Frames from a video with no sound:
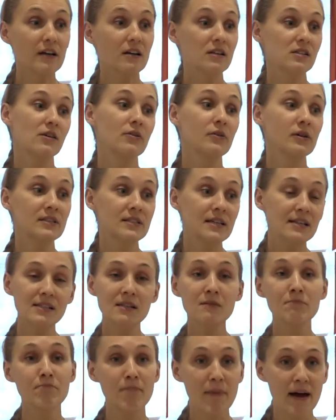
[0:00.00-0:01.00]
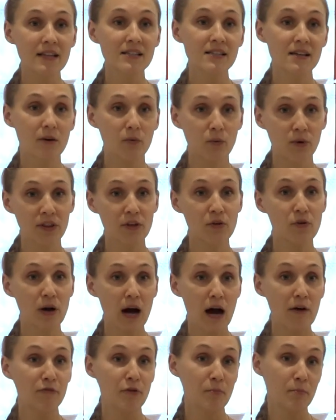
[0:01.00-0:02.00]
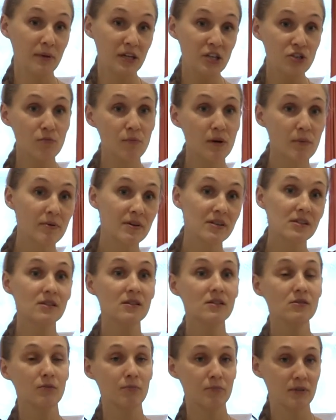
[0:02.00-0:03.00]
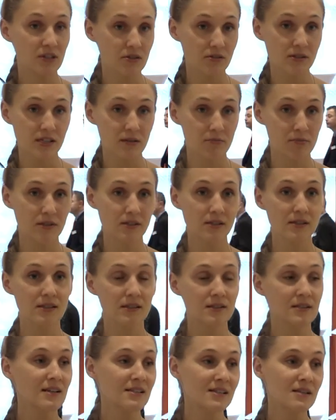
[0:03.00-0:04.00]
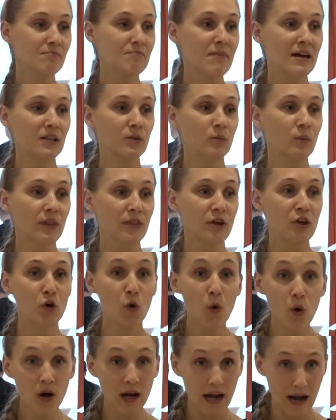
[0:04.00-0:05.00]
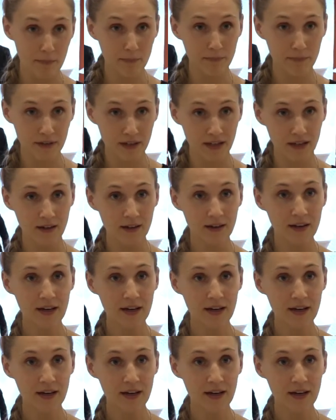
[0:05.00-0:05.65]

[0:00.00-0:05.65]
So it doesn't matter whether you come from B2B business or B2C business. It doesn't matter whether your company